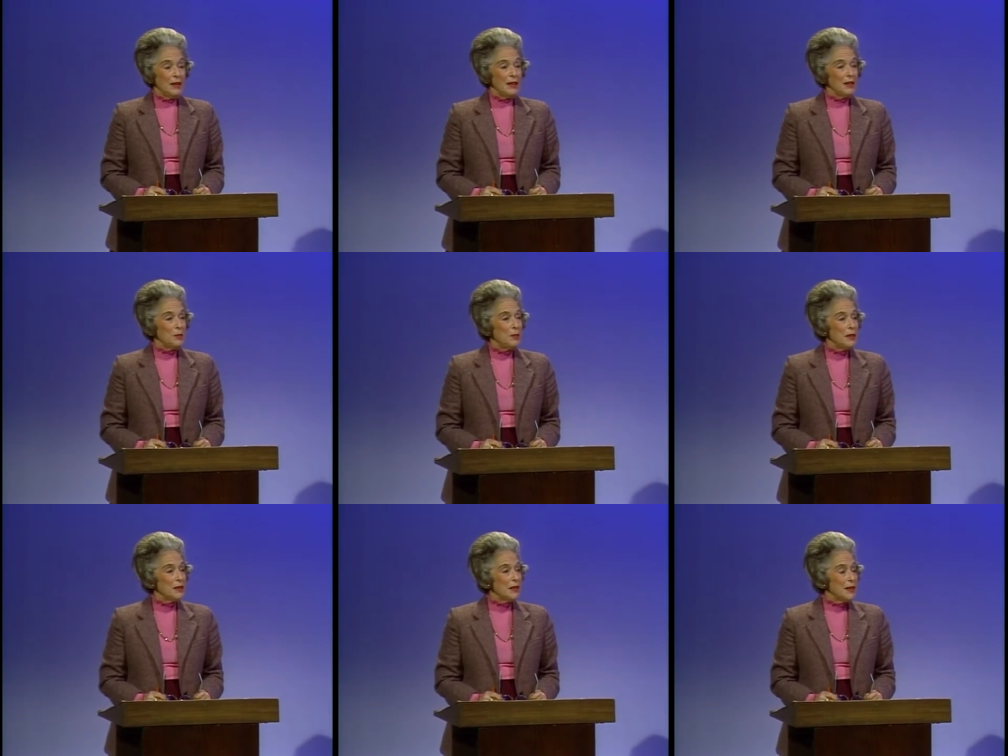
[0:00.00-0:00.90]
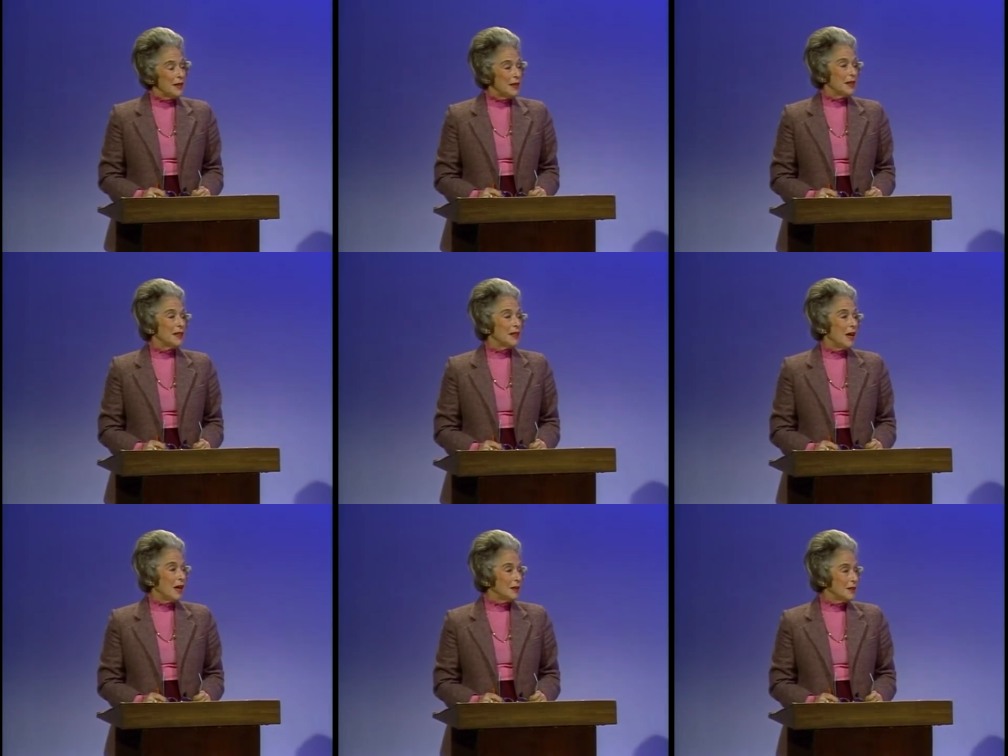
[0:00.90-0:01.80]
is busily
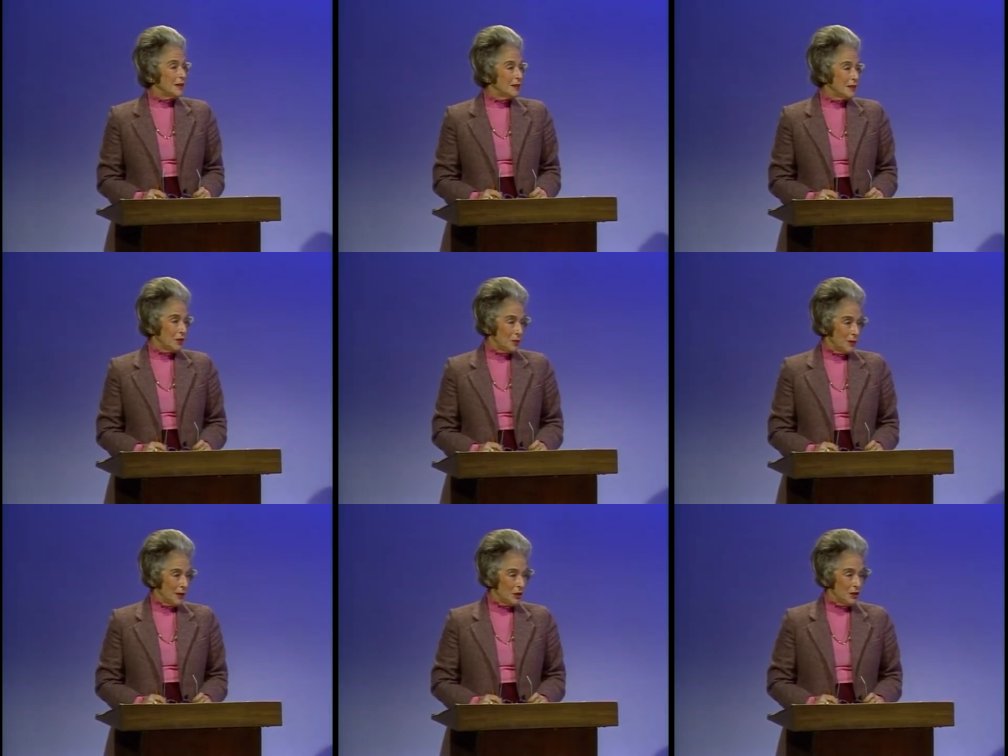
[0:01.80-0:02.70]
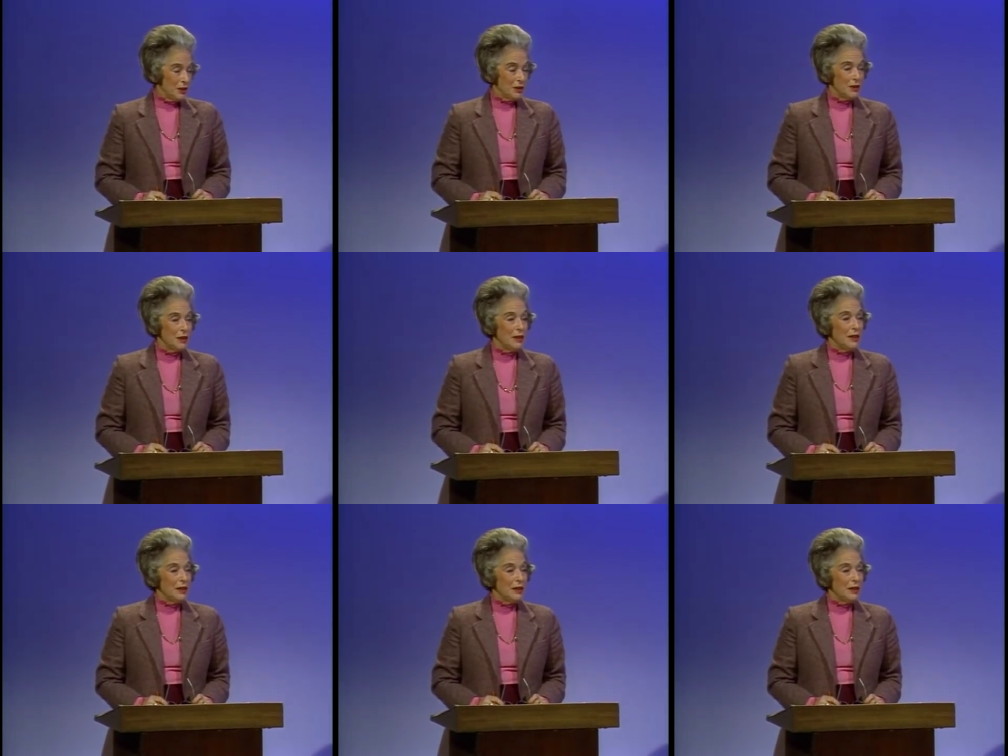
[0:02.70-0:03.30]
concocting situations